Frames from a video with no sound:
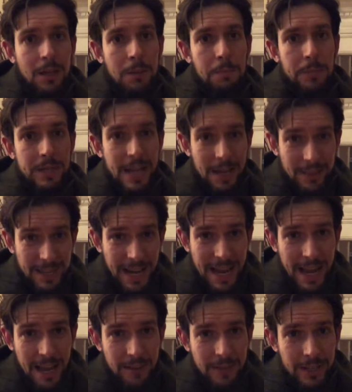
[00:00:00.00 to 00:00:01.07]
But now that I
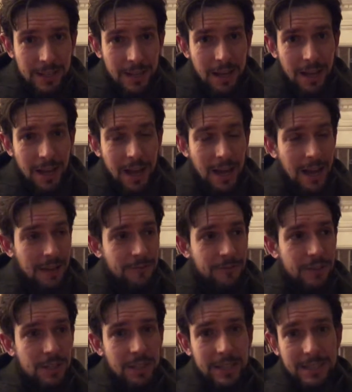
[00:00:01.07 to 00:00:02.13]
have it, I
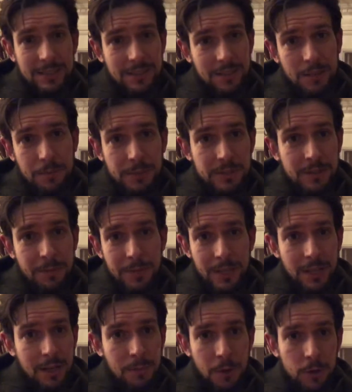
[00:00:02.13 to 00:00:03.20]
feel like it's going to be something
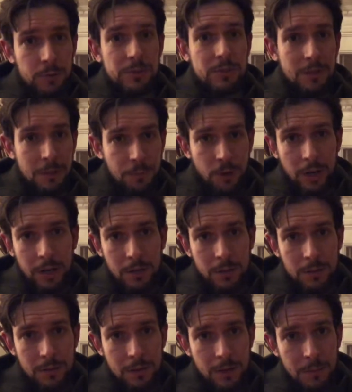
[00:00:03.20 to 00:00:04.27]
that I'm always going to bring
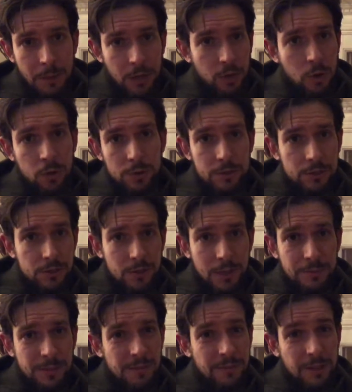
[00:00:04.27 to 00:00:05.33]
on my colder trips,
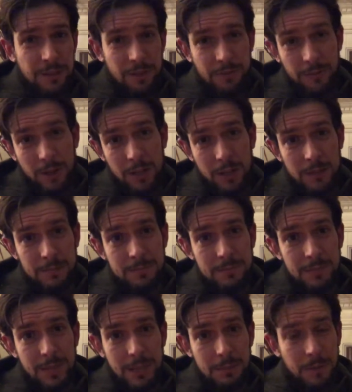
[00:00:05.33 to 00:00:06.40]
even in the fall.
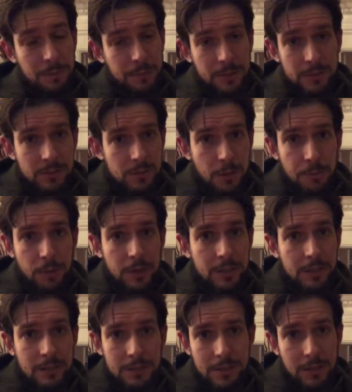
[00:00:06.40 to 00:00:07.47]
I'm going to start bringing
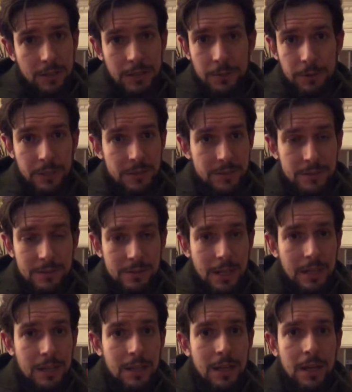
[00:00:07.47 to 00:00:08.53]
this. I don't know what else to say.
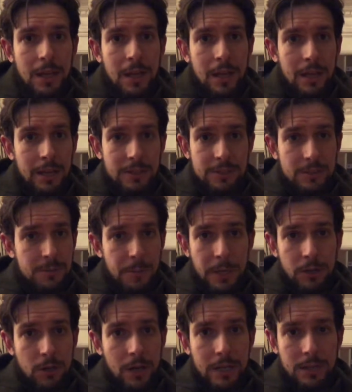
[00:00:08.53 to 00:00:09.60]
It's just been
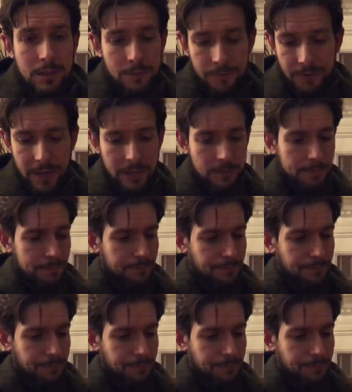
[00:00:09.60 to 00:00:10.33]
great. The fit